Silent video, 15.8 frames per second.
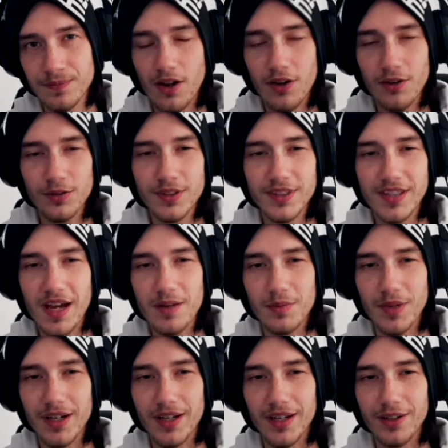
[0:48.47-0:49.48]
Not only that,
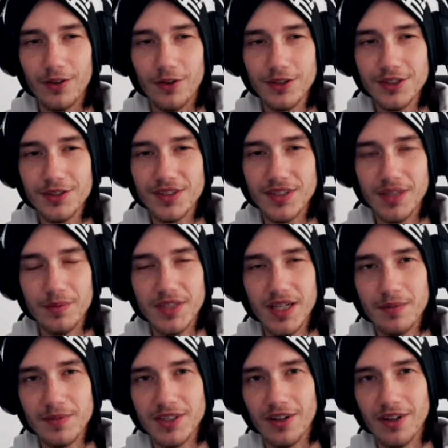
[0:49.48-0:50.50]
but it also
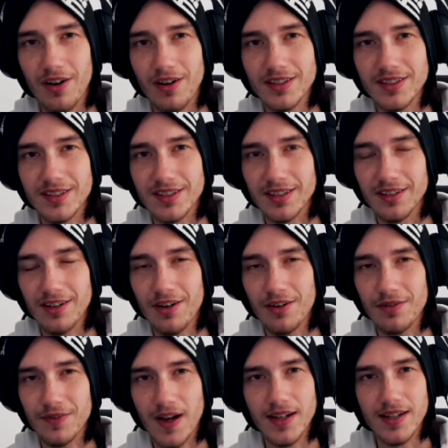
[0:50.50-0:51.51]
sometimes causes a lot
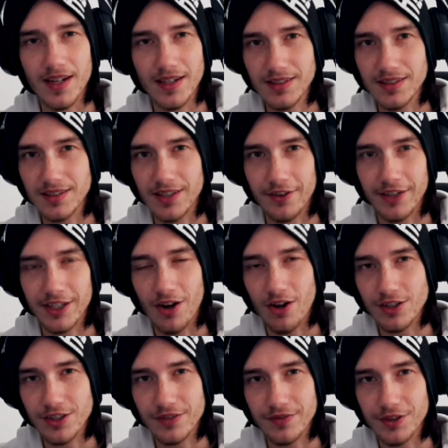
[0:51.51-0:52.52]
of unnecessary
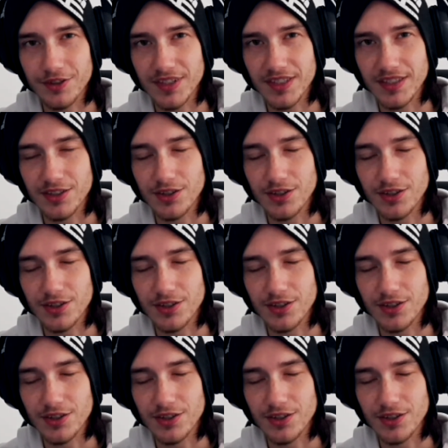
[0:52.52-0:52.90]
controversy.